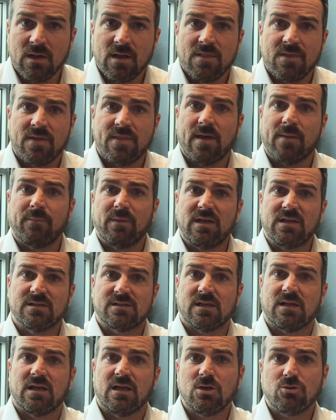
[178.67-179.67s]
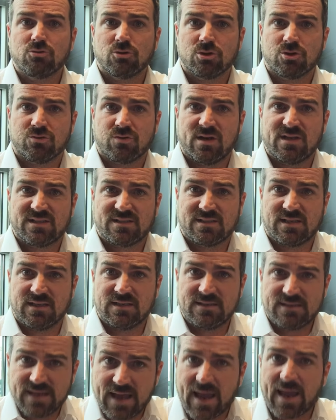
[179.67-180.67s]
then that means that interest rates
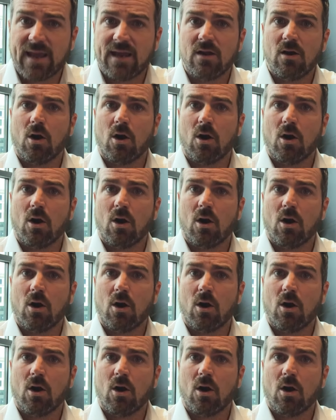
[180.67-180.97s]
today